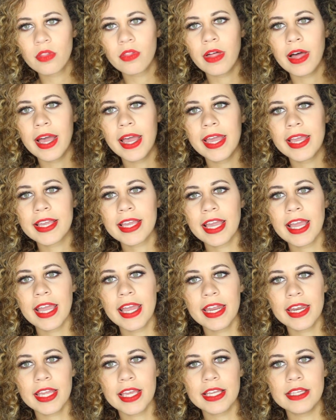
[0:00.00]
Like
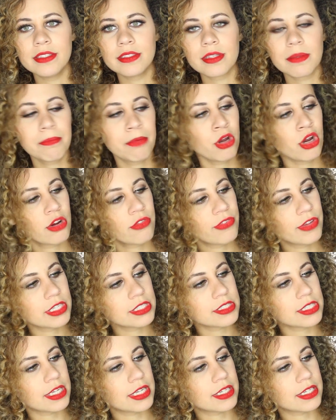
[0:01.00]
it is perfect.